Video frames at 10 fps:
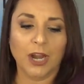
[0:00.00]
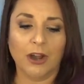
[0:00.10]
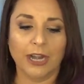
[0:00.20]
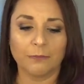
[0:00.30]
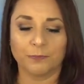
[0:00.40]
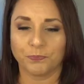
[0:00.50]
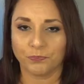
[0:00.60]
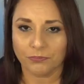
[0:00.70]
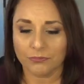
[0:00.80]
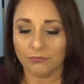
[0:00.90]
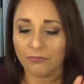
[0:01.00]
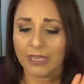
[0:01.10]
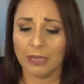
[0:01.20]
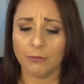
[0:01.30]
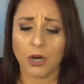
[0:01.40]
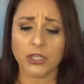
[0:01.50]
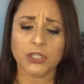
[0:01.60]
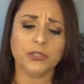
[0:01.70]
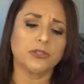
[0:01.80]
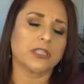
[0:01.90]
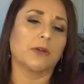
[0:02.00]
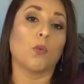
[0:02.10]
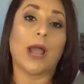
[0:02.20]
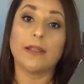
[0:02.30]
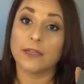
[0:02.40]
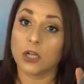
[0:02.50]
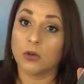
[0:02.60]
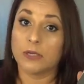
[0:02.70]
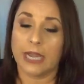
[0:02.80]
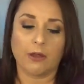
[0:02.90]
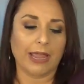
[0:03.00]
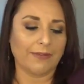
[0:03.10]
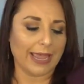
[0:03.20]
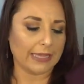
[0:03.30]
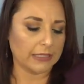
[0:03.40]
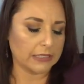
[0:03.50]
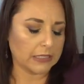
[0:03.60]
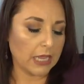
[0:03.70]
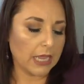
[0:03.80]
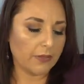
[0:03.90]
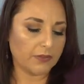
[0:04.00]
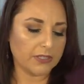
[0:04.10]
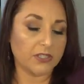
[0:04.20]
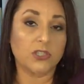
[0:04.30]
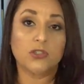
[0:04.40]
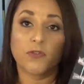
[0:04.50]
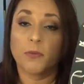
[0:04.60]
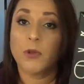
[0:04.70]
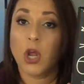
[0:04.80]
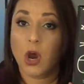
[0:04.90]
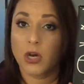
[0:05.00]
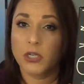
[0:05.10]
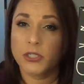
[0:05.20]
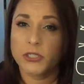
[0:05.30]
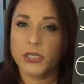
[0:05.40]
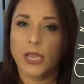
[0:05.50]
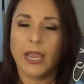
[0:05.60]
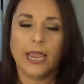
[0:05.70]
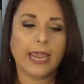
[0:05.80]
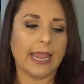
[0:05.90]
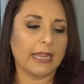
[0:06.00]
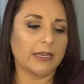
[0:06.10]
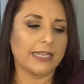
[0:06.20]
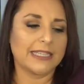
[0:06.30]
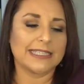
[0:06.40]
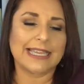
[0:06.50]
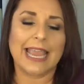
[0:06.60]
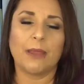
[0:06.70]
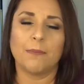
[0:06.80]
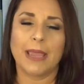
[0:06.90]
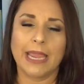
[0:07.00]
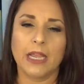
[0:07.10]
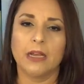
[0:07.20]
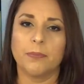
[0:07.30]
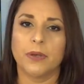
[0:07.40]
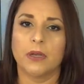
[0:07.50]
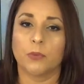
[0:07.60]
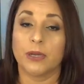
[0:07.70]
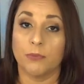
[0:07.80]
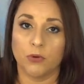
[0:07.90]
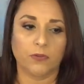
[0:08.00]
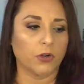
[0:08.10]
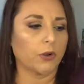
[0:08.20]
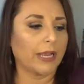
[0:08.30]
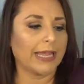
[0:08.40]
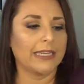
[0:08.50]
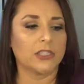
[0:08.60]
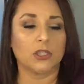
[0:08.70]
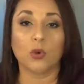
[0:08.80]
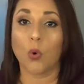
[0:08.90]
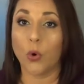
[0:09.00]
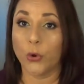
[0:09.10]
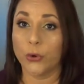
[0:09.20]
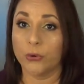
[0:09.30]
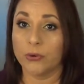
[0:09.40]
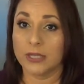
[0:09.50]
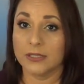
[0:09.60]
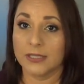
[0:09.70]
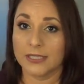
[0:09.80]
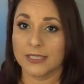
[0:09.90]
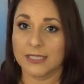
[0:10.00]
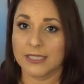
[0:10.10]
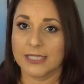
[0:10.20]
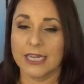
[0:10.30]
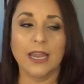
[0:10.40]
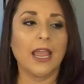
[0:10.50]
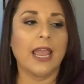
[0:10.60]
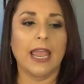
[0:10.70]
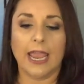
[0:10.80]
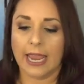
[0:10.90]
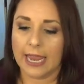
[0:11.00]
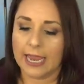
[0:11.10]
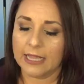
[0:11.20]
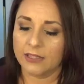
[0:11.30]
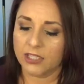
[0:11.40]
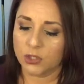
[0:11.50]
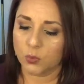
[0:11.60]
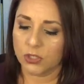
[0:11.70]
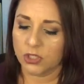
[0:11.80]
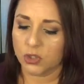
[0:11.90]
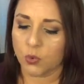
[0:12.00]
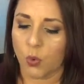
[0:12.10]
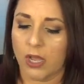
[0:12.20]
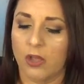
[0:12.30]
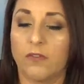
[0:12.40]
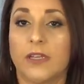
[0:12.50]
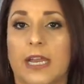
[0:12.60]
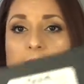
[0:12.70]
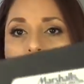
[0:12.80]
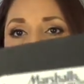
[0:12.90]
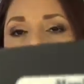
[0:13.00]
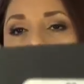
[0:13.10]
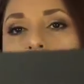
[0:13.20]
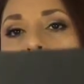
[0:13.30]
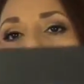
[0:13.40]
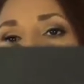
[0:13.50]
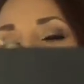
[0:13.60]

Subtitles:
Alright, at Marshalls, a while ago now, I've had this. This is from NARS, and it's a makeup remover, and it's an oil consistency, and this was $12.99.